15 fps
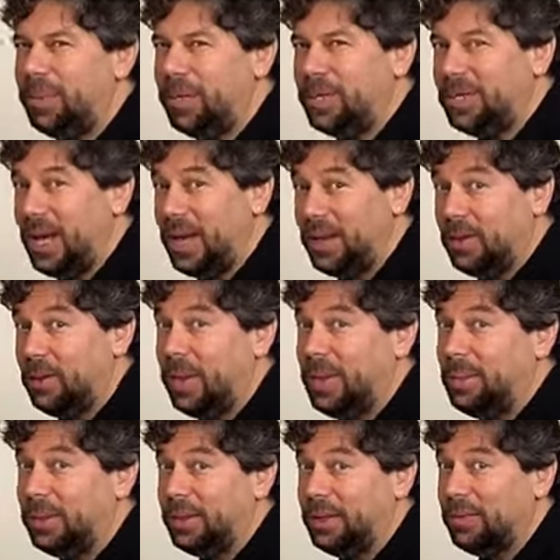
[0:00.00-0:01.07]
part's out of the
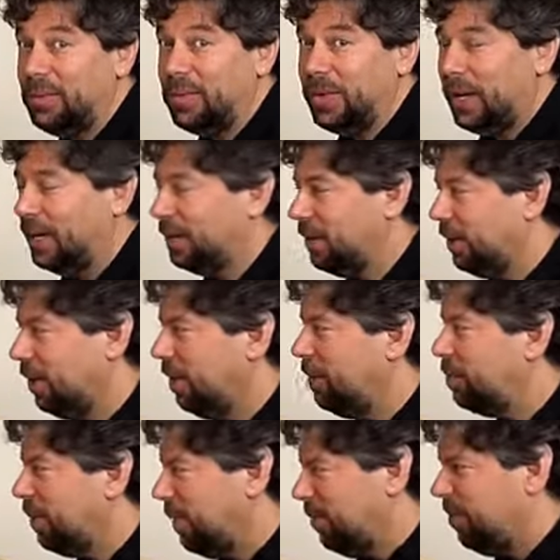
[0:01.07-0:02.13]
way, believe it or not. The
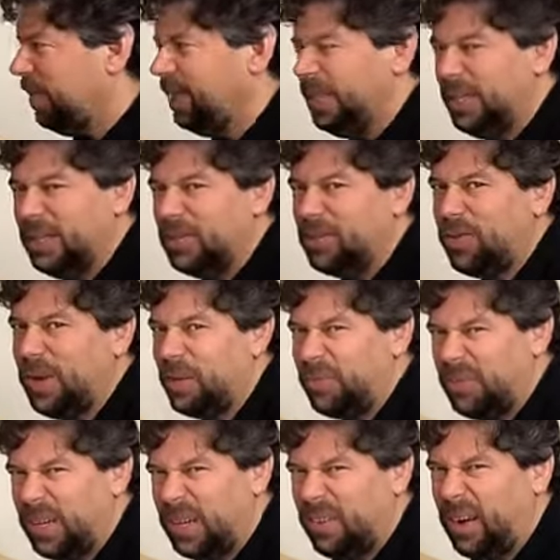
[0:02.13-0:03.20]
hard part really is trying to
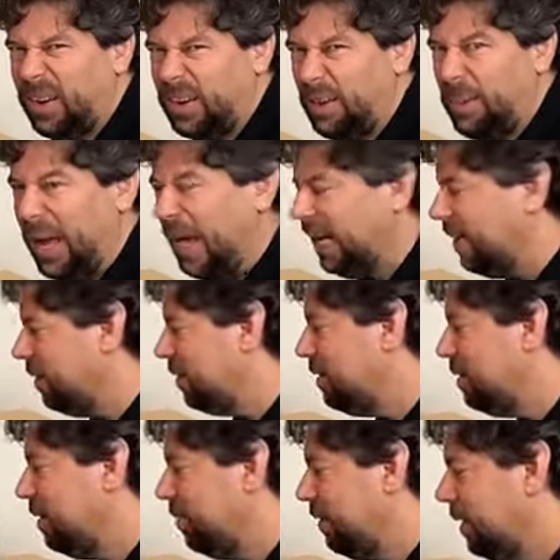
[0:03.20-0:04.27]
figure out the back of the
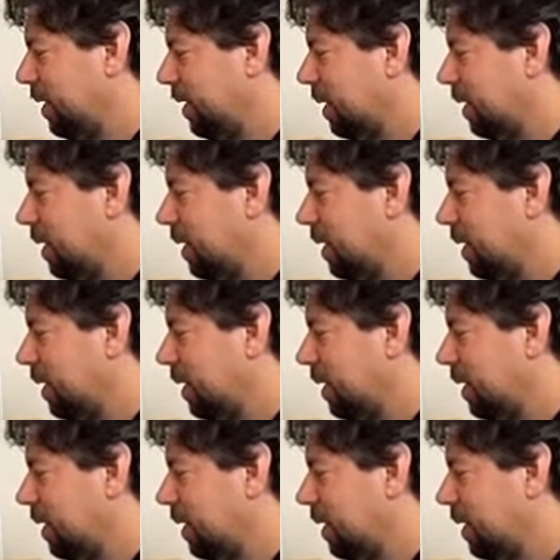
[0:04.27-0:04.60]
TV.